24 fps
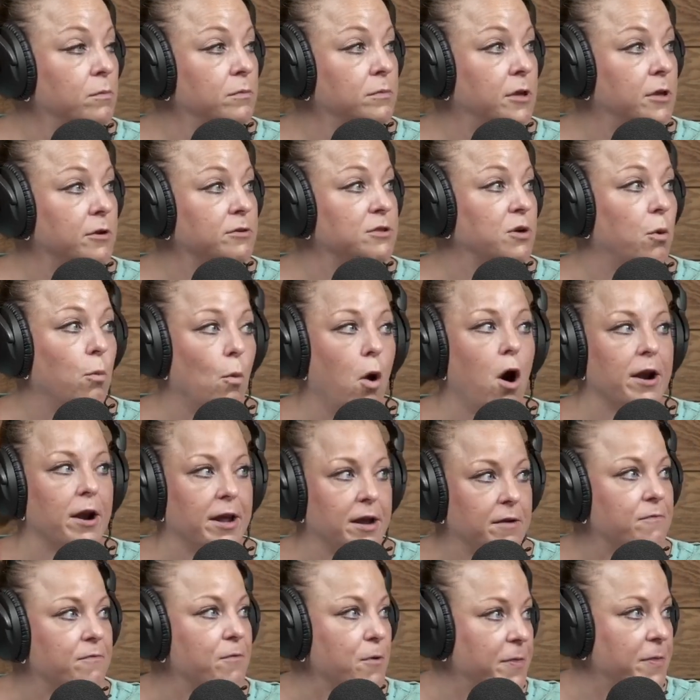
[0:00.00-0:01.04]
There's a
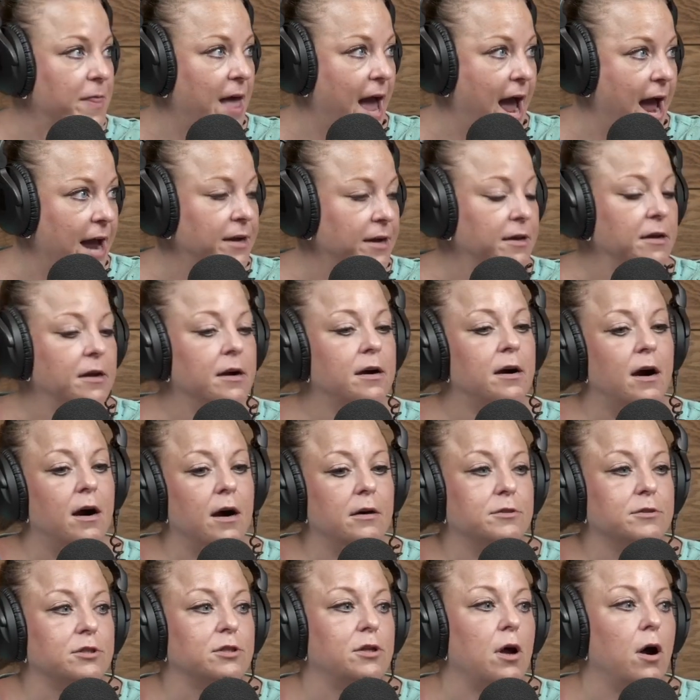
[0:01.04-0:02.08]
wanting for that.
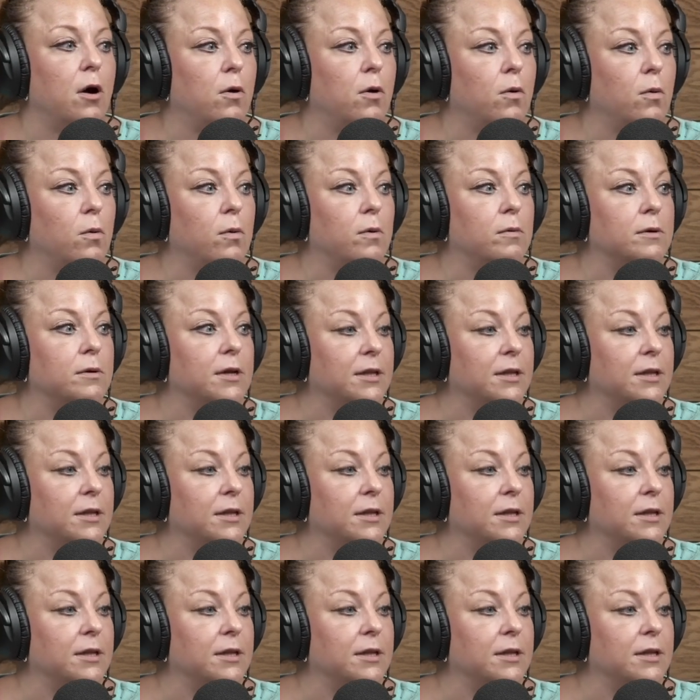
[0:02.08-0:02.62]
So